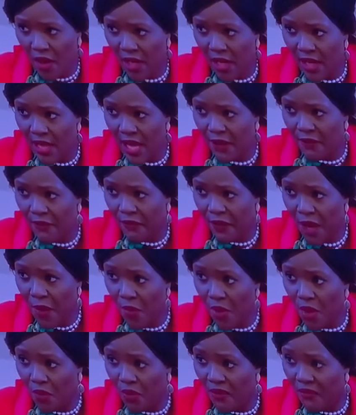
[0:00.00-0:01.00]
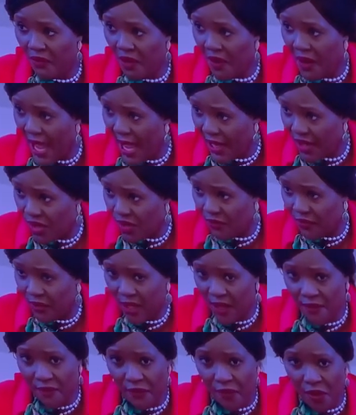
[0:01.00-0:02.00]
And that framework, we're very actively
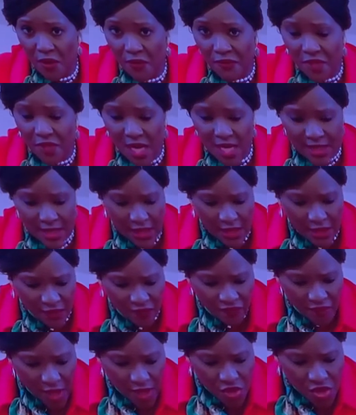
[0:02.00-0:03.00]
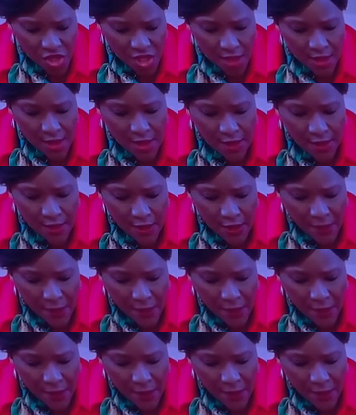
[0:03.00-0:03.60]
involved as a convention.